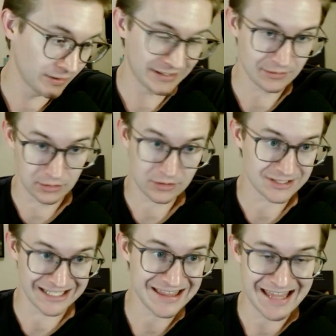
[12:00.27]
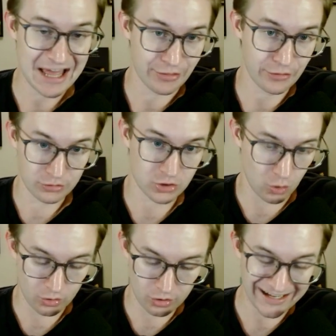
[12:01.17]
it looked in that third
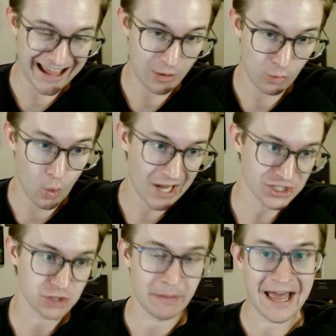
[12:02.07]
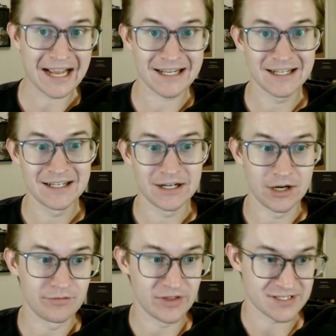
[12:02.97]
quarter in a watchback
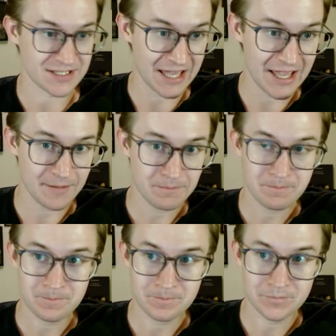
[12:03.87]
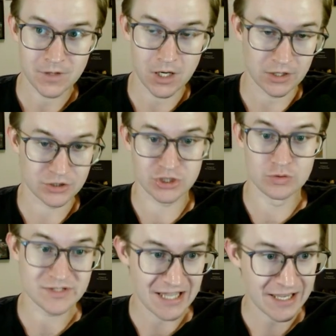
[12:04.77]
of this game on
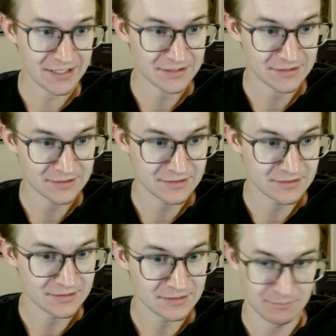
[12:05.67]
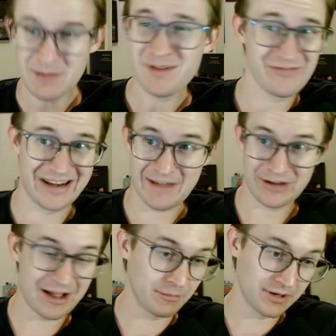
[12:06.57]
Tuesday. Maybe even have
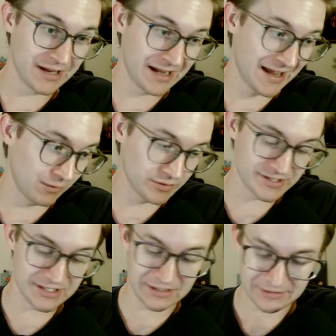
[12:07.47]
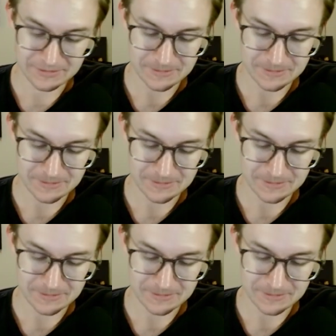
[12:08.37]
it out Monday night. We'll see.